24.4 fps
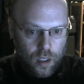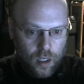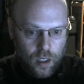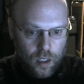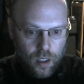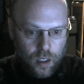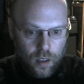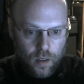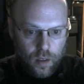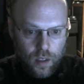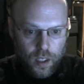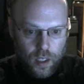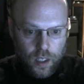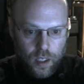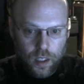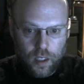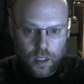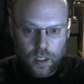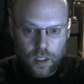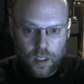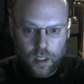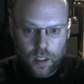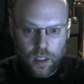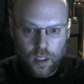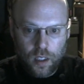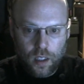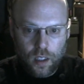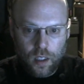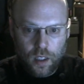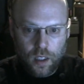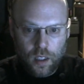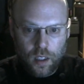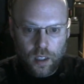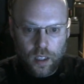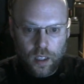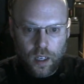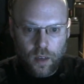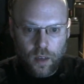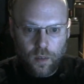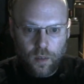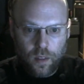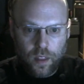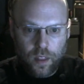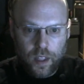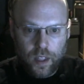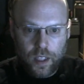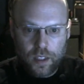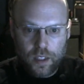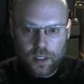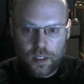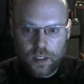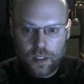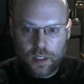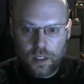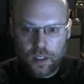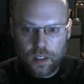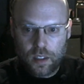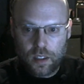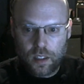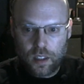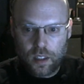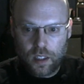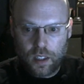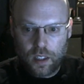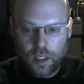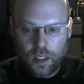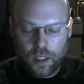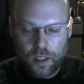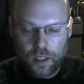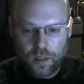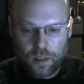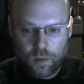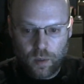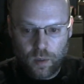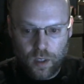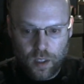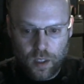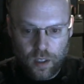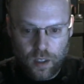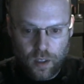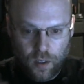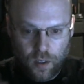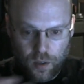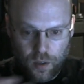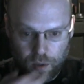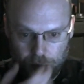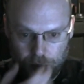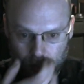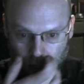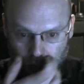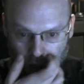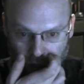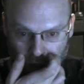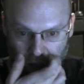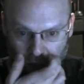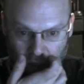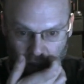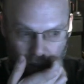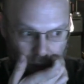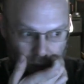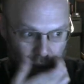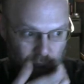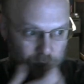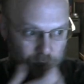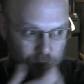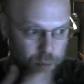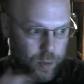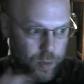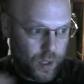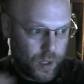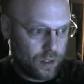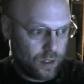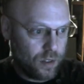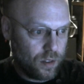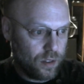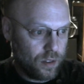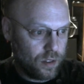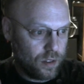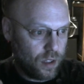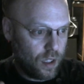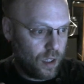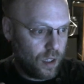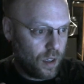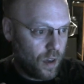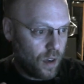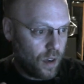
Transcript: Okay, now this is where all those autofocus pixels are.